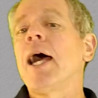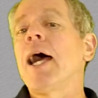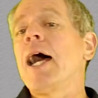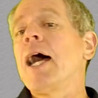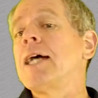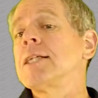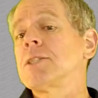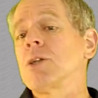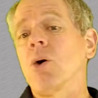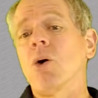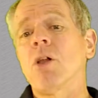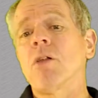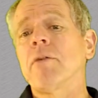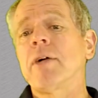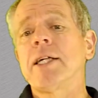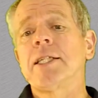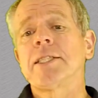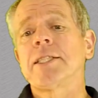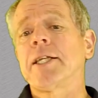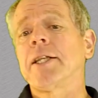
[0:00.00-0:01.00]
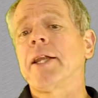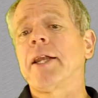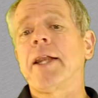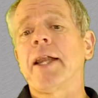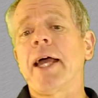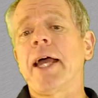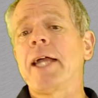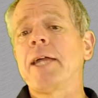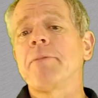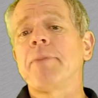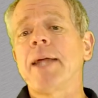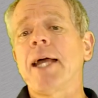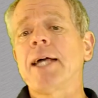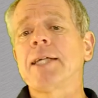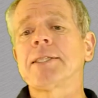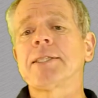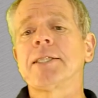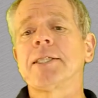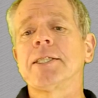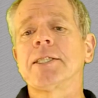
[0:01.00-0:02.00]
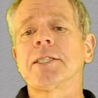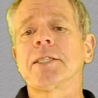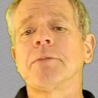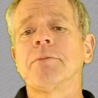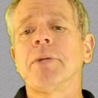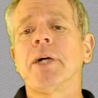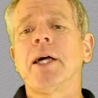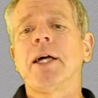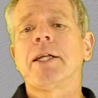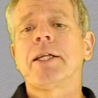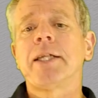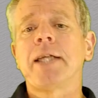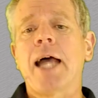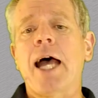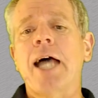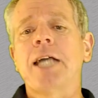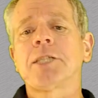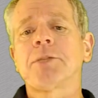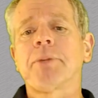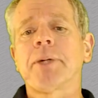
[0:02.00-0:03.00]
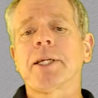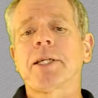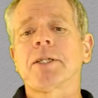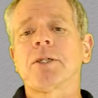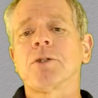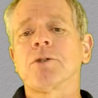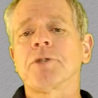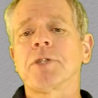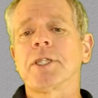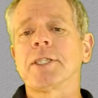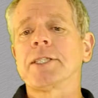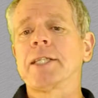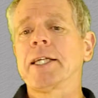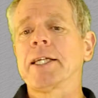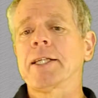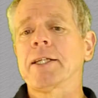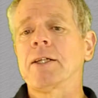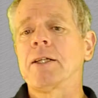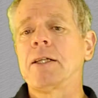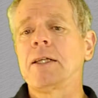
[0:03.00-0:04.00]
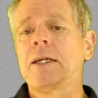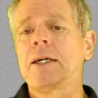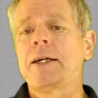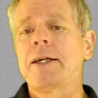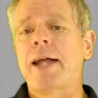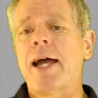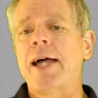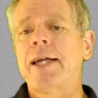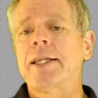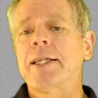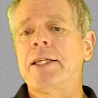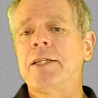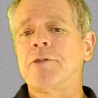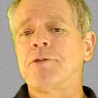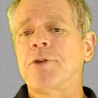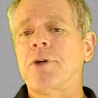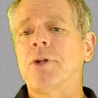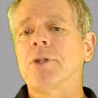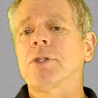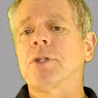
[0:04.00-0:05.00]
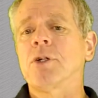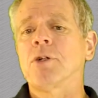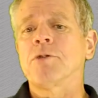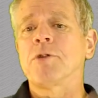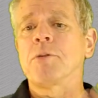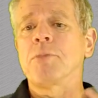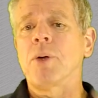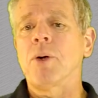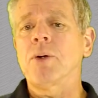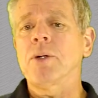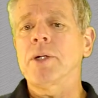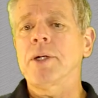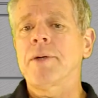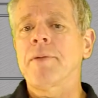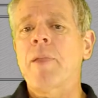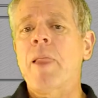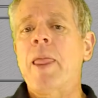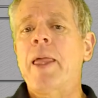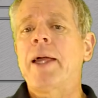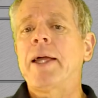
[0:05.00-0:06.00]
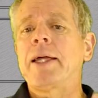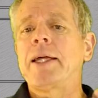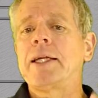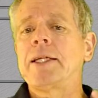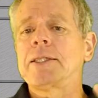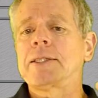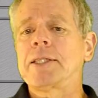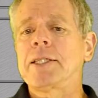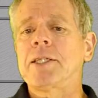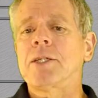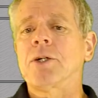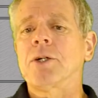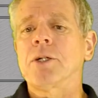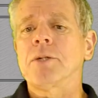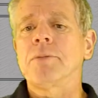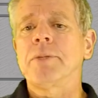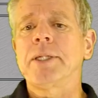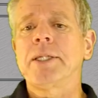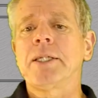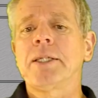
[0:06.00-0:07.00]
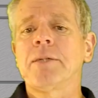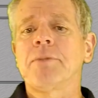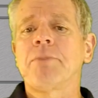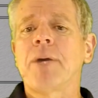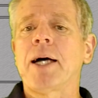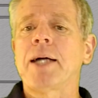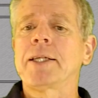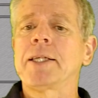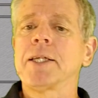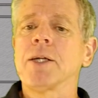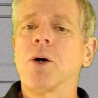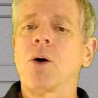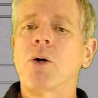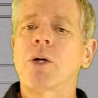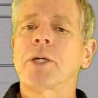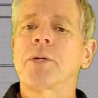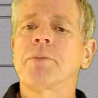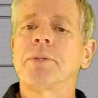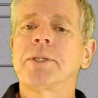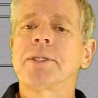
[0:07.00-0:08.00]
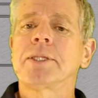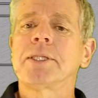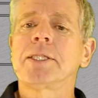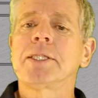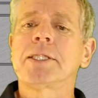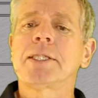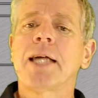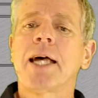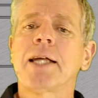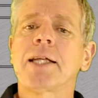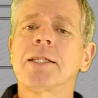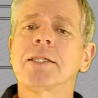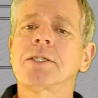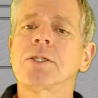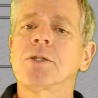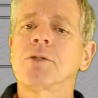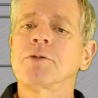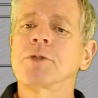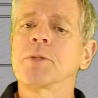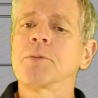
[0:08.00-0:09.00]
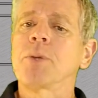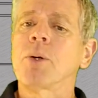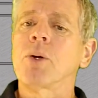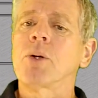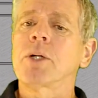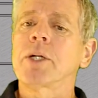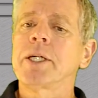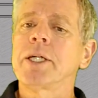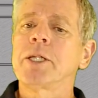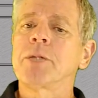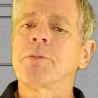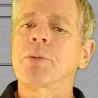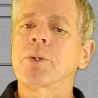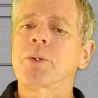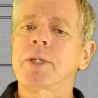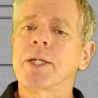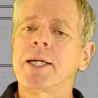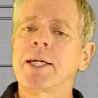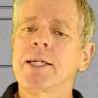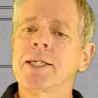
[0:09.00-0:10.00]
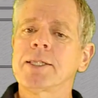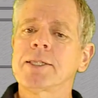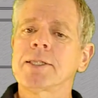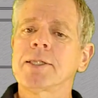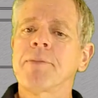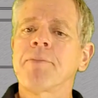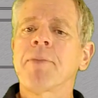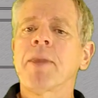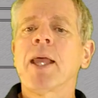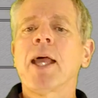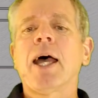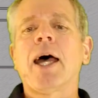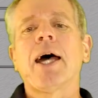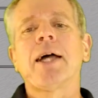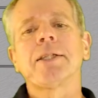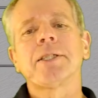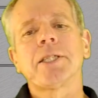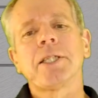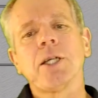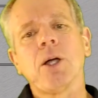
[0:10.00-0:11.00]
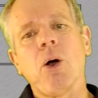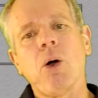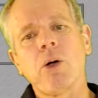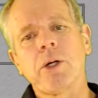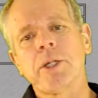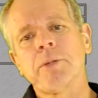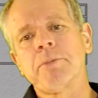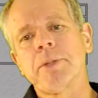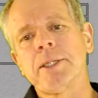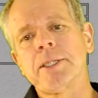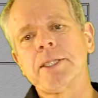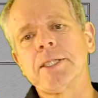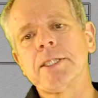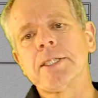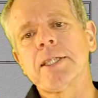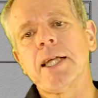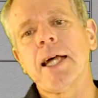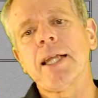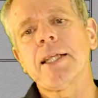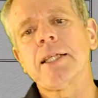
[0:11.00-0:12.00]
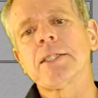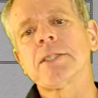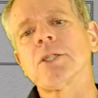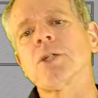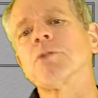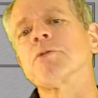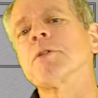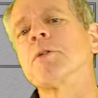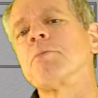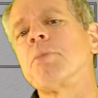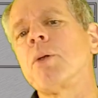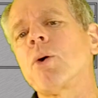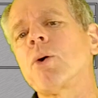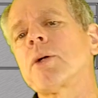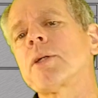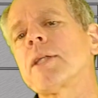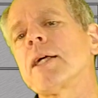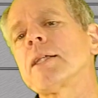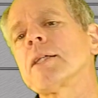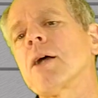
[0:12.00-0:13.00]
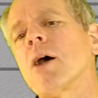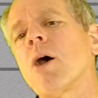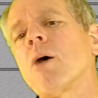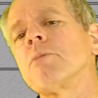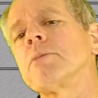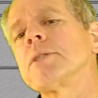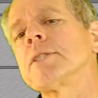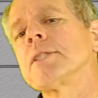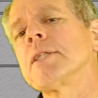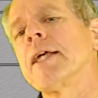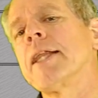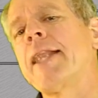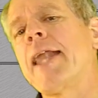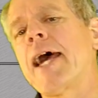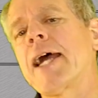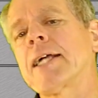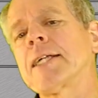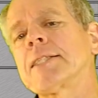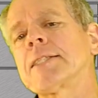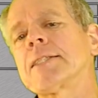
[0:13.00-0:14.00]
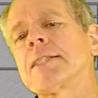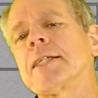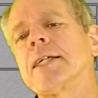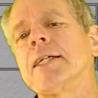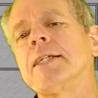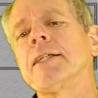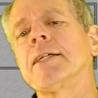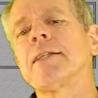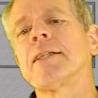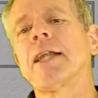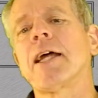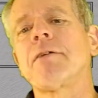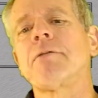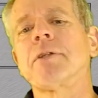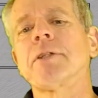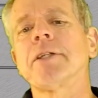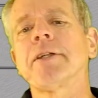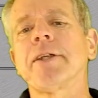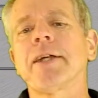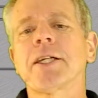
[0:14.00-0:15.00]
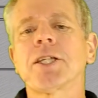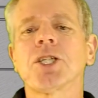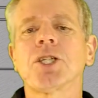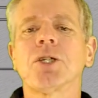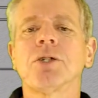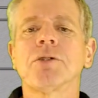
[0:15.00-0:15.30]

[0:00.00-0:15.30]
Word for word: As always in an A B S system, the aspect of the signal right in front of a block is determined by the occupancy status of the block it protects and the occupancy status of the block that comes next in the travel direction